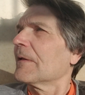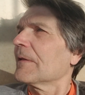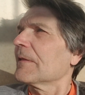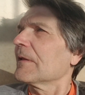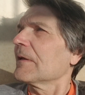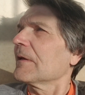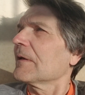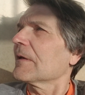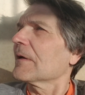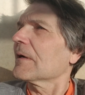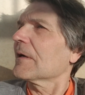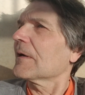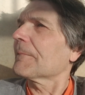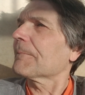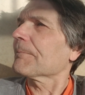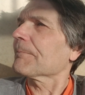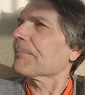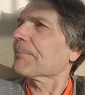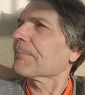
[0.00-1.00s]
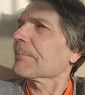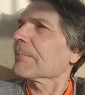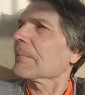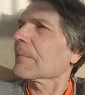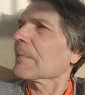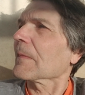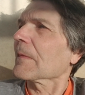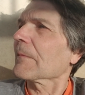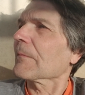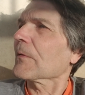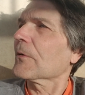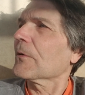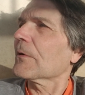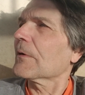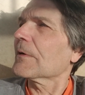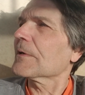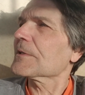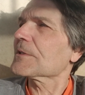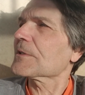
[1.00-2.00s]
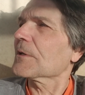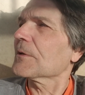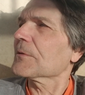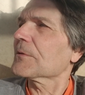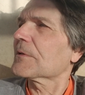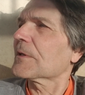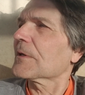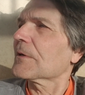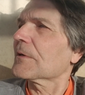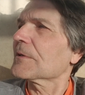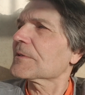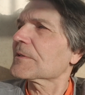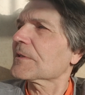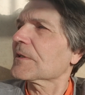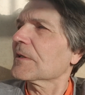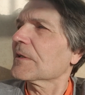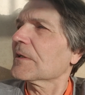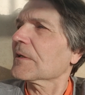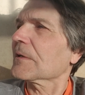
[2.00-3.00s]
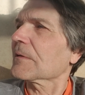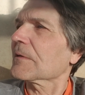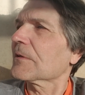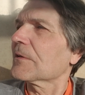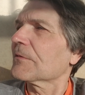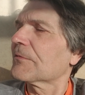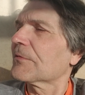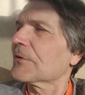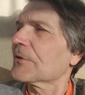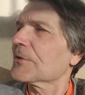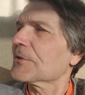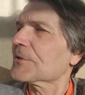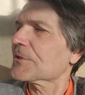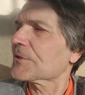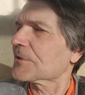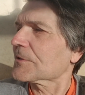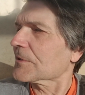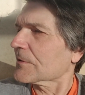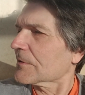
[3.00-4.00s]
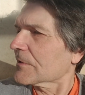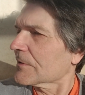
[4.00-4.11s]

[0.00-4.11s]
The chorus out there is getting diverse.